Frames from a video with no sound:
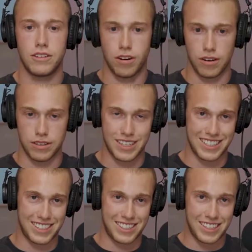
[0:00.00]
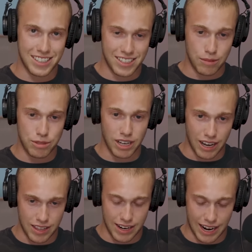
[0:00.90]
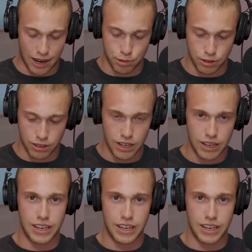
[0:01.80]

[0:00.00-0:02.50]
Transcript: That's six times higher than Apple.